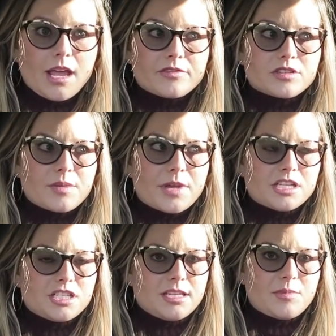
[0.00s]
After I
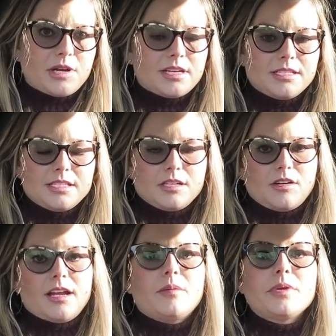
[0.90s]
mentioned them on
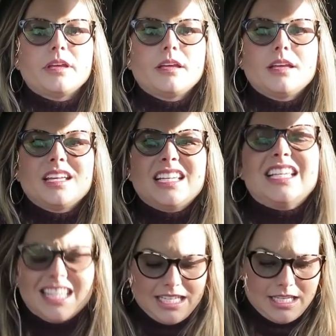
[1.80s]
Instagram,
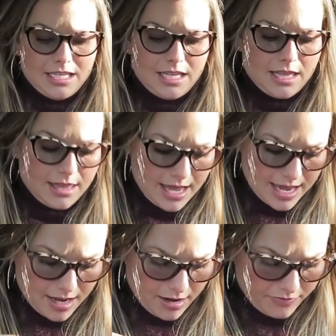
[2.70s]

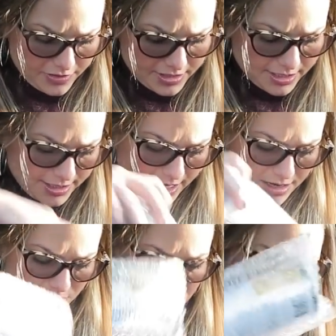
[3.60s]
they offered to
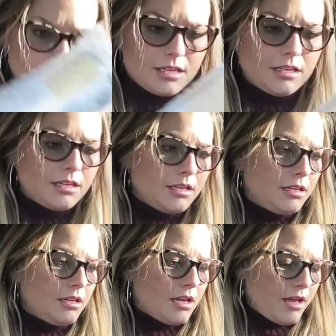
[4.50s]
send me
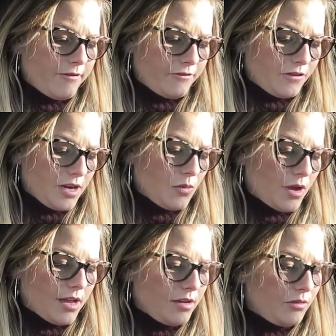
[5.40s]
a free
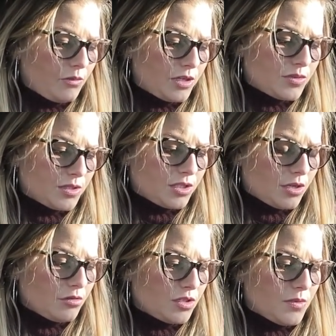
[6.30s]
one, which was
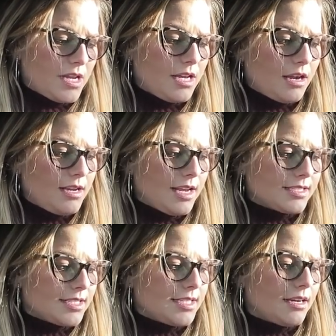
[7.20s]
so sweet,
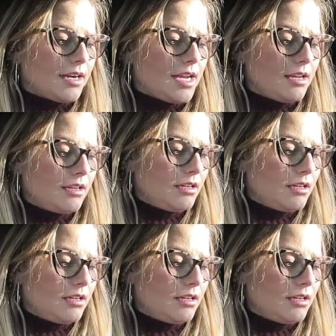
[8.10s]
unnecessary.